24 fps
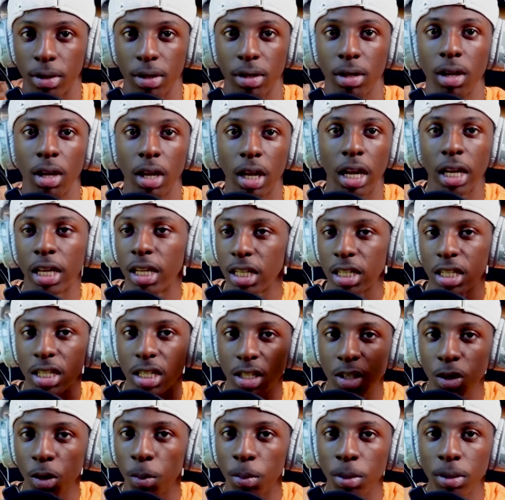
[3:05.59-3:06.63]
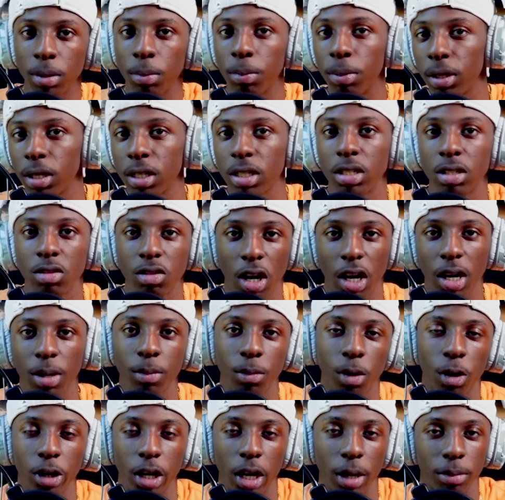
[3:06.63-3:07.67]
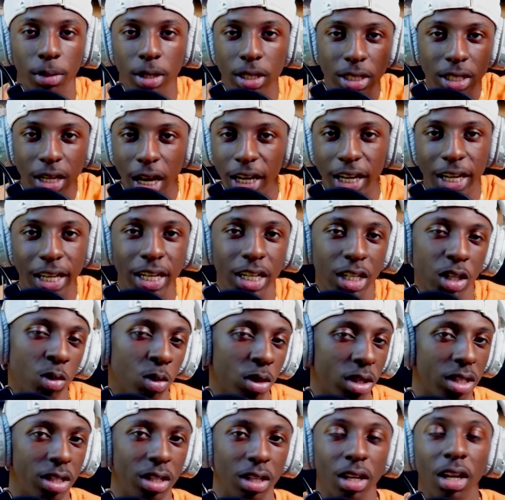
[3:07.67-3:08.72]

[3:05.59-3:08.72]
It can still be the biggest Dragon Ball game. Let's not get it twisted.